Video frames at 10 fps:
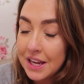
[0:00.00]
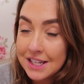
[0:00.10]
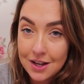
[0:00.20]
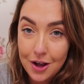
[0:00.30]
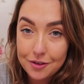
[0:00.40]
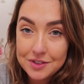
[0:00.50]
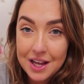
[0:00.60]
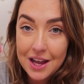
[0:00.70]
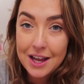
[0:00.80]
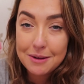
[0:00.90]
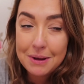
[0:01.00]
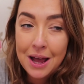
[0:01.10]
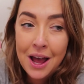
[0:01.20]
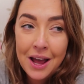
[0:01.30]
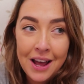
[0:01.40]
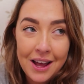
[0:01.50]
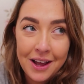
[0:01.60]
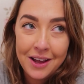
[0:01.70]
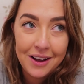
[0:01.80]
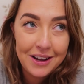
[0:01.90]
It's half term.
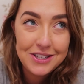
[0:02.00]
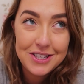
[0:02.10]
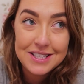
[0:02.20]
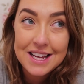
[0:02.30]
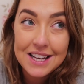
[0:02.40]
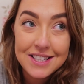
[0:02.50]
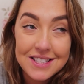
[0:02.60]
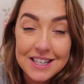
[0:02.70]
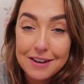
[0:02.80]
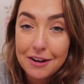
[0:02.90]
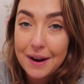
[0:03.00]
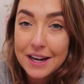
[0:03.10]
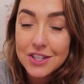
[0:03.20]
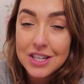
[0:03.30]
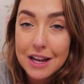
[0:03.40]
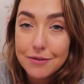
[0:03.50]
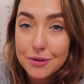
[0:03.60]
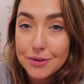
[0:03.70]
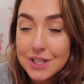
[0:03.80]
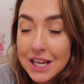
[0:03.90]
I just had zero energy
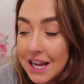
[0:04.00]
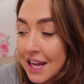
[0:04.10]
levels.